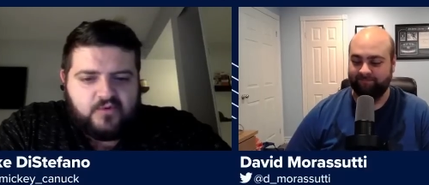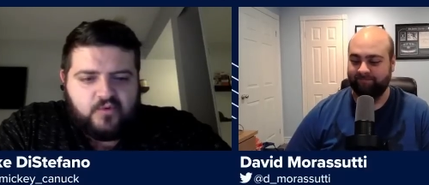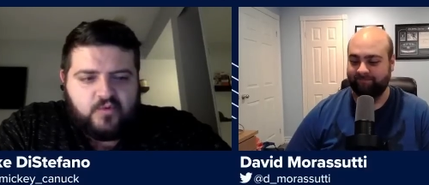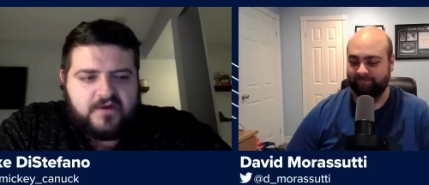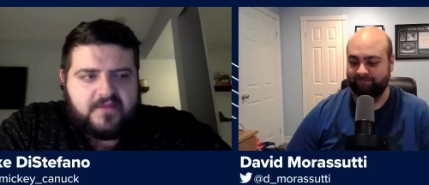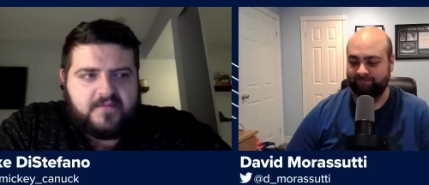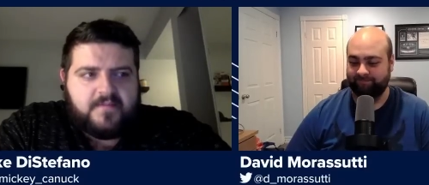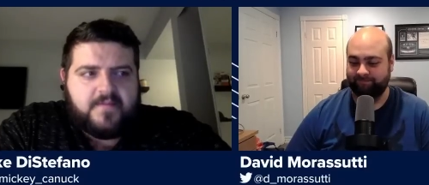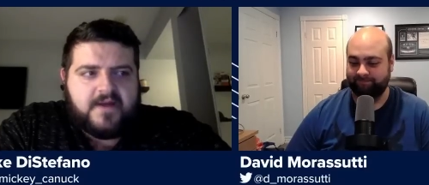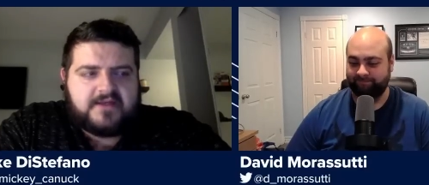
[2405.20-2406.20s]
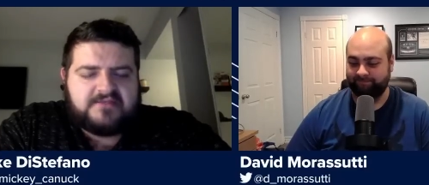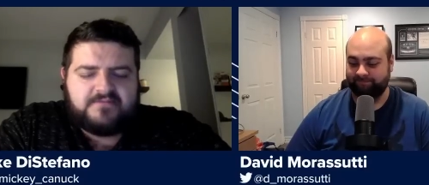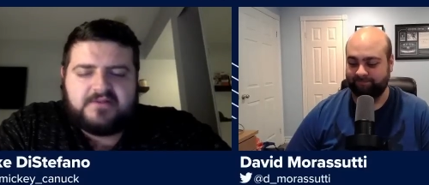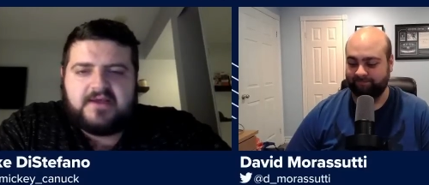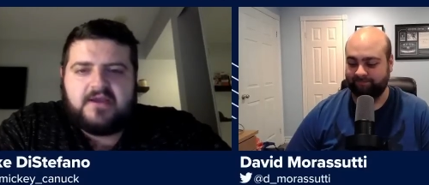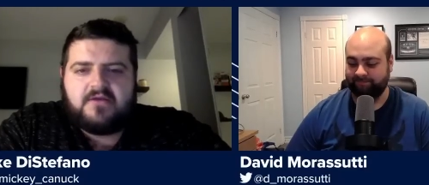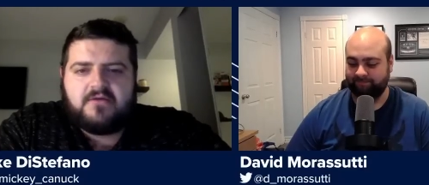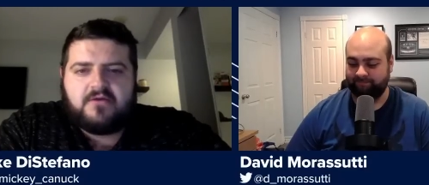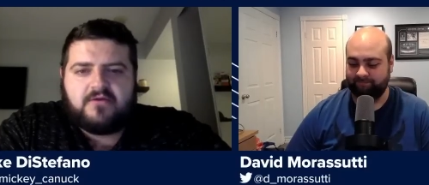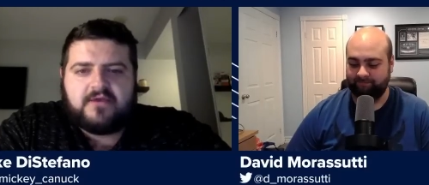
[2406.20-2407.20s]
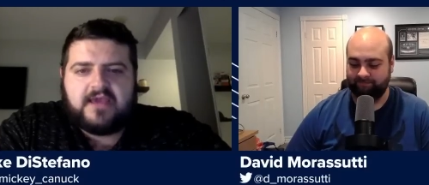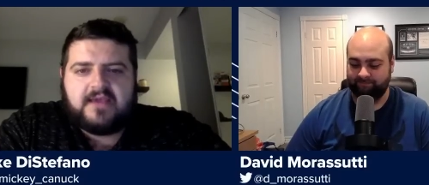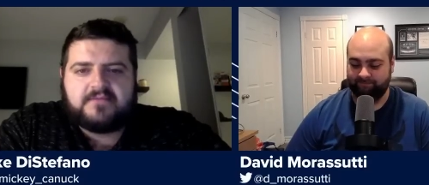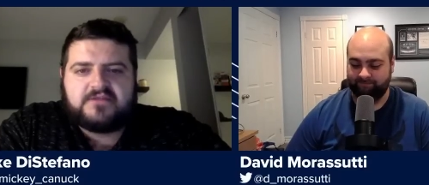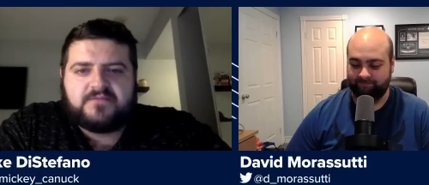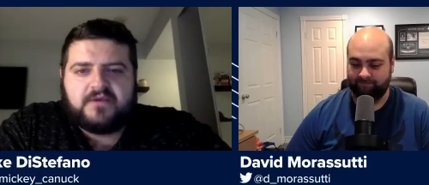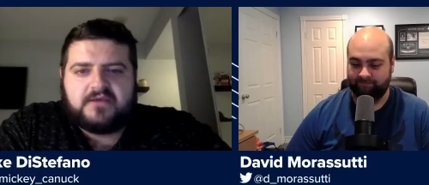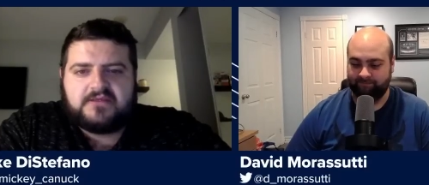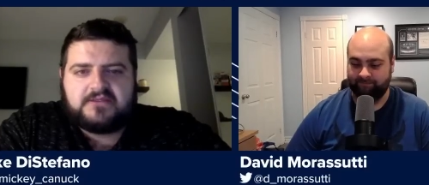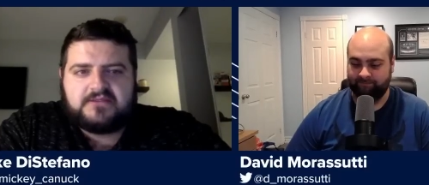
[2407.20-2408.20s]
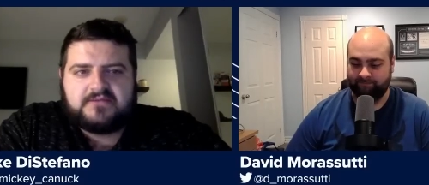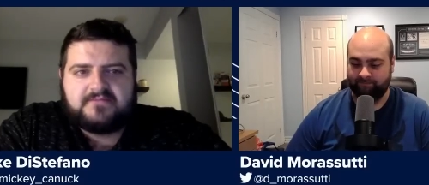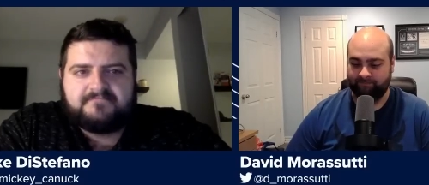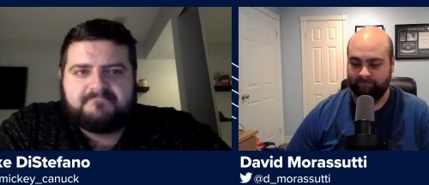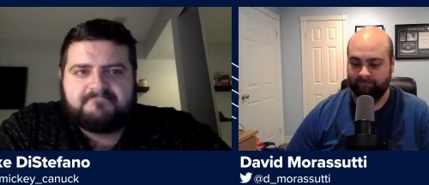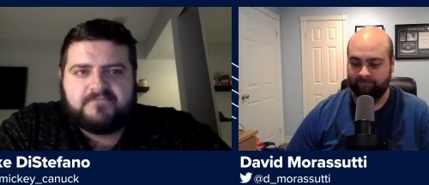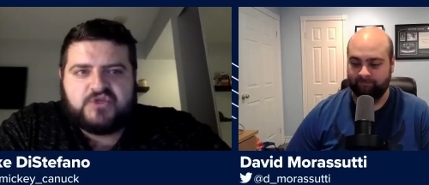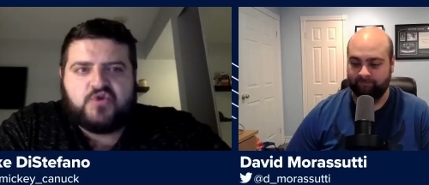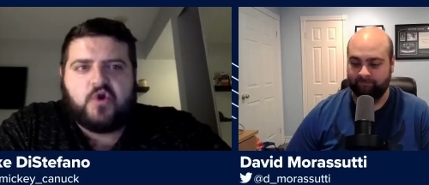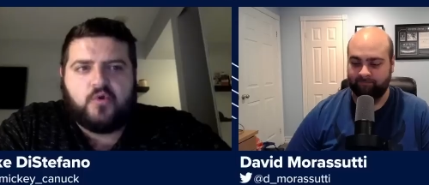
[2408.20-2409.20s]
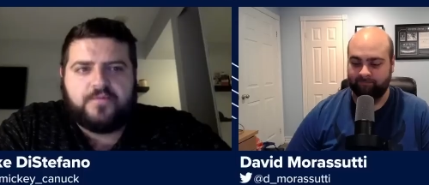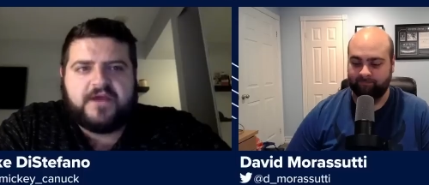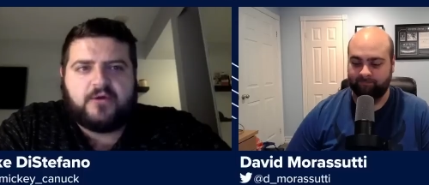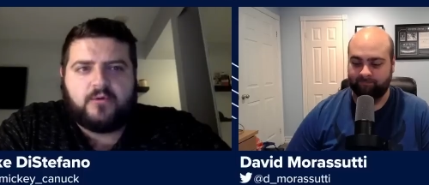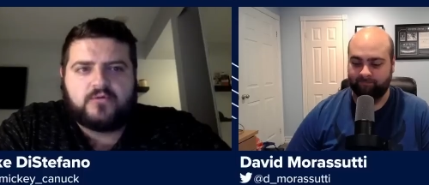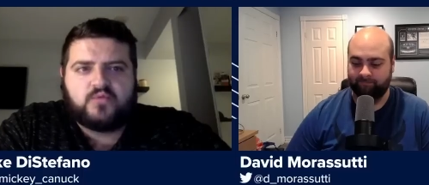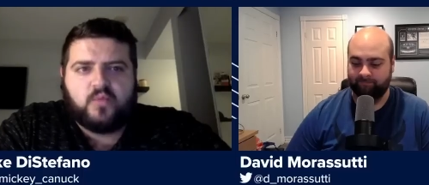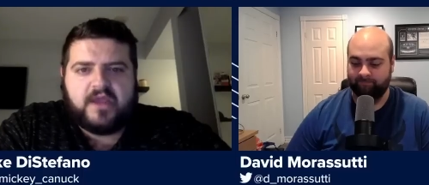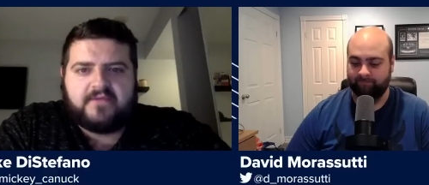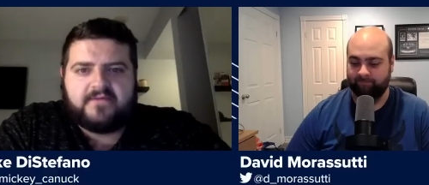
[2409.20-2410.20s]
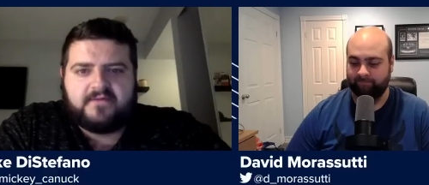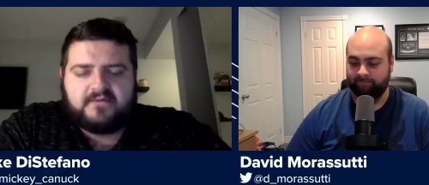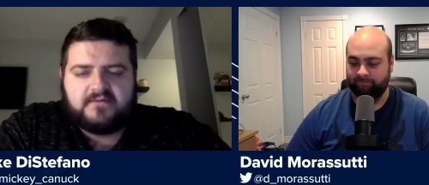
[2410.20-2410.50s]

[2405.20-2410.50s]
Speaker 1: when the best player in your game speaks, you hope that holds weight.